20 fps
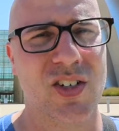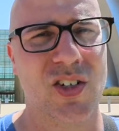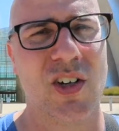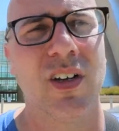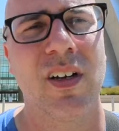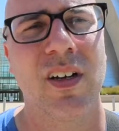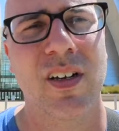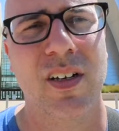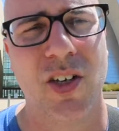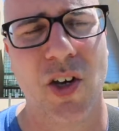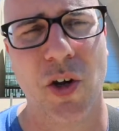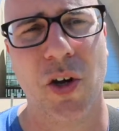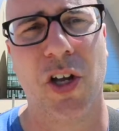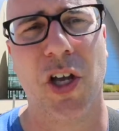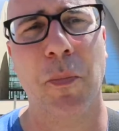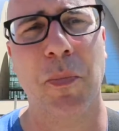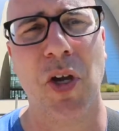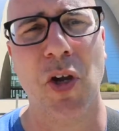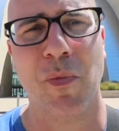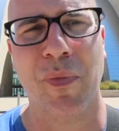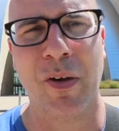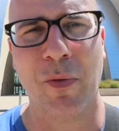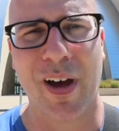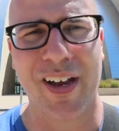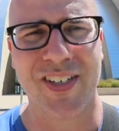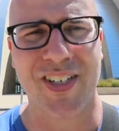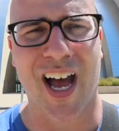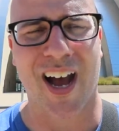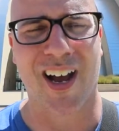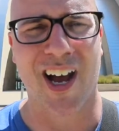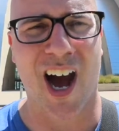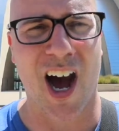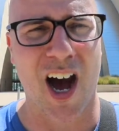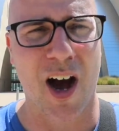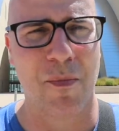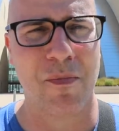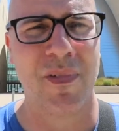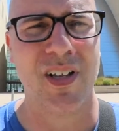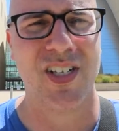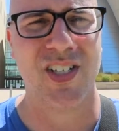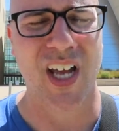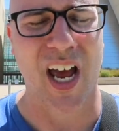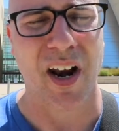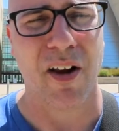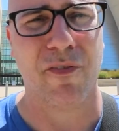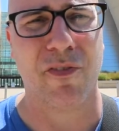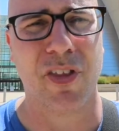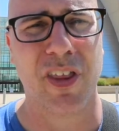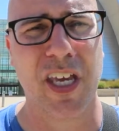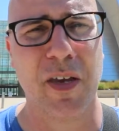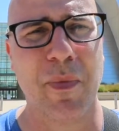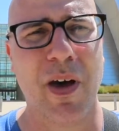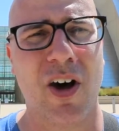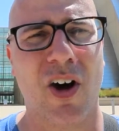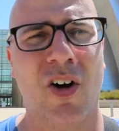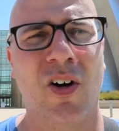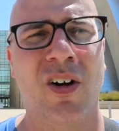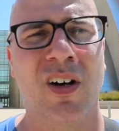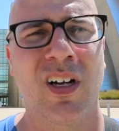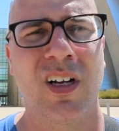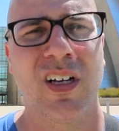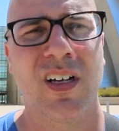So go to ComputeMidwest.com, sign up for the email